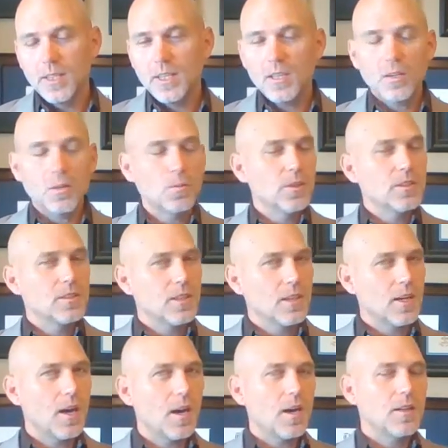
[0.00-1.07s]
In other words, the
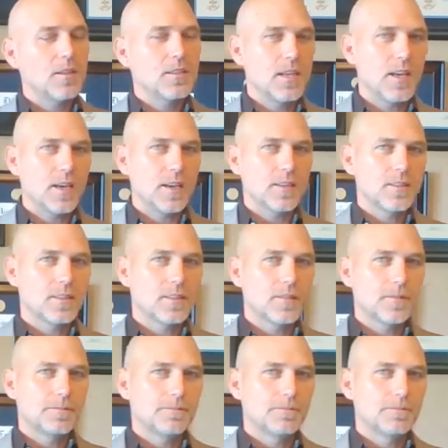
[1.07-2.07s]
context.